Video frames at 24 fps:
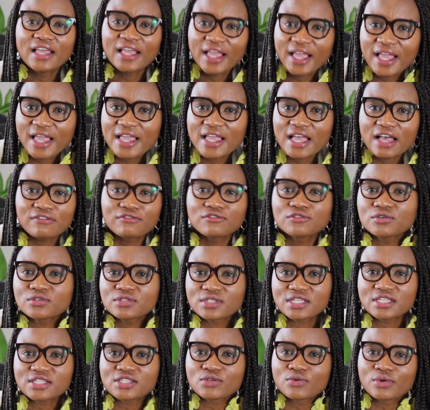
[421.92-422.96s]
hey, I've
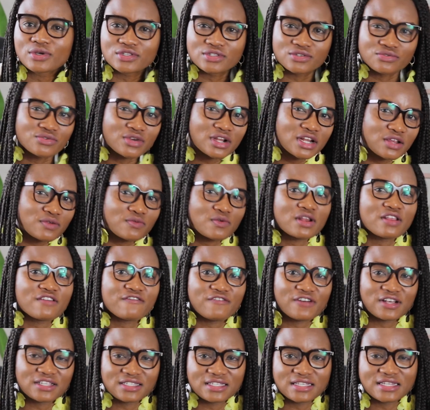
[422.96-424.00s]
noticed you was really, really
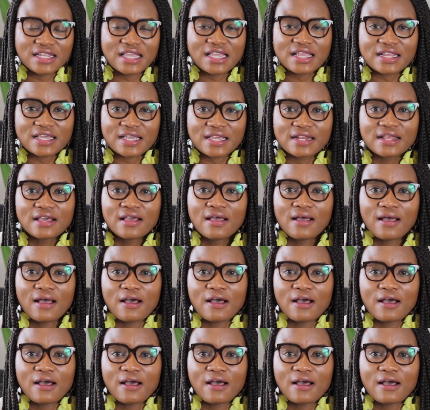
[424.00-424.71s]
fascinated